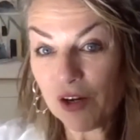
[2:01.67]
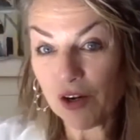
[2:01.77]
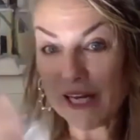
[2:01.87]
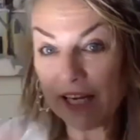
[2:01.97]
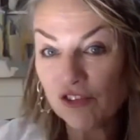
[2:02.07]

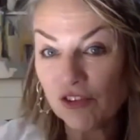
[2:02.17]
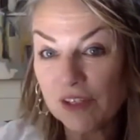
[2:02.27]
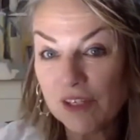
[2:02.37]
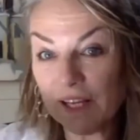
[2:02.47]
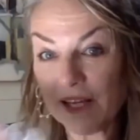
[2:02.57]

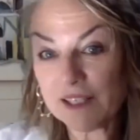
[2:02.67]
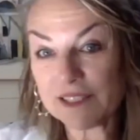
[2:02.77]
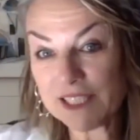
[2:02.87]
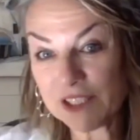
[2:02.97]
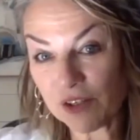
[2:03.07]
Connection,
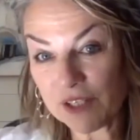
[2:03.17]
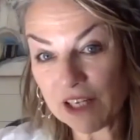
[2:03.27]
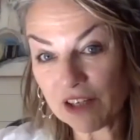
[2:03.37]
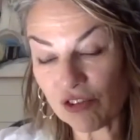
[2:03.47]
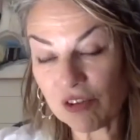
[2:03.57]

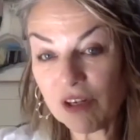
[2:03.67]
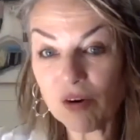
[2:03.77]
disconnection,